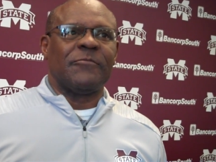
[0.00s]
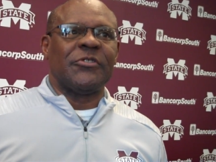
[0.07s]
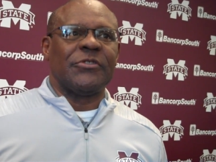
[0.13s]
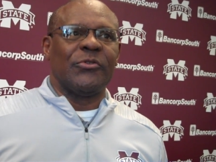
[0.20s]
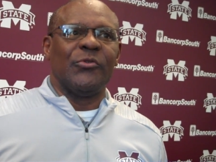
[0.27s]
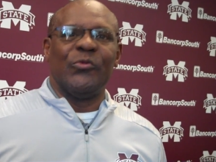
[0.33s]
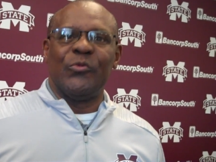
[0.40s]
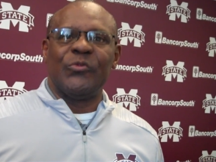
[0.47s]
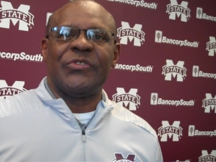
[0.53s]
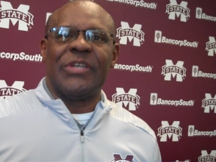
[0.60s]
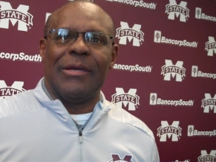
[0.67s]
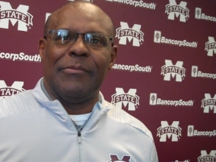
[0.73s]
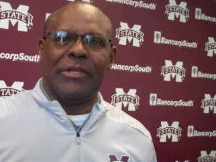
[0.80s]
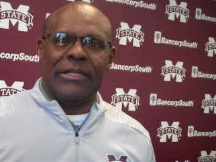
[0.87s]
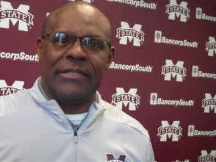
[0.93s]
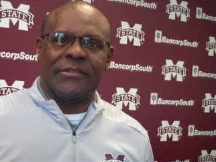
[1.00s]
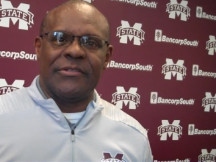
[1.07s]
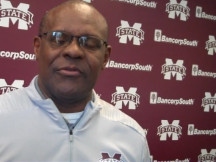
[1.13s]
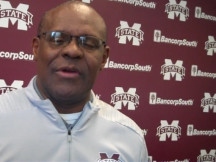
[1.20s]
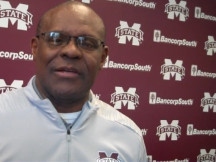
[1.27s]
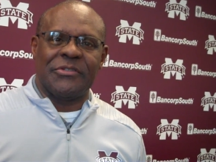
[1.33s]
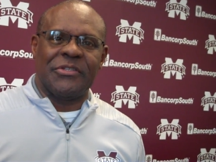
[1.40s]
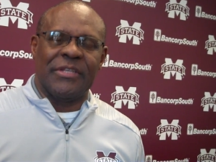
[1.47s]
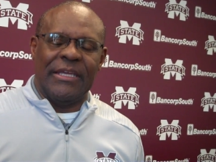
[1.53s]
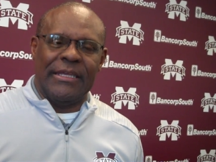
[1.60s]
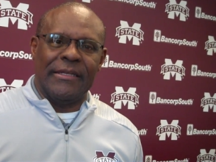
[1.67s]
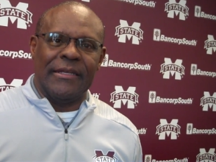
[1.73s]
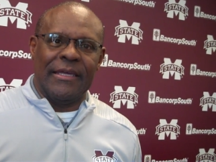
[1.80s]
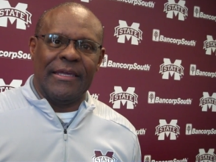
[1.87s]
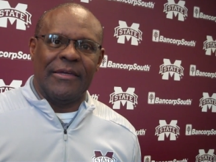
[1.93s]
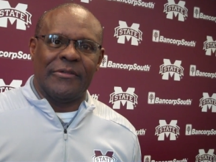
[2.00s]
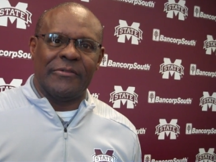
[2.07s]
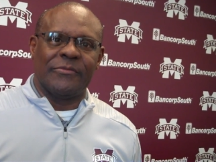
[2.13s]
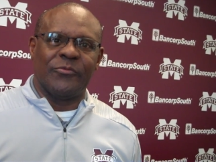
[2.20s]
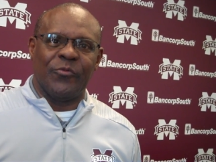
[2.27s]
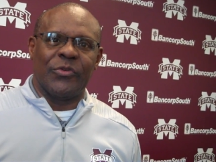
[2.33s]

schools coming into our state now,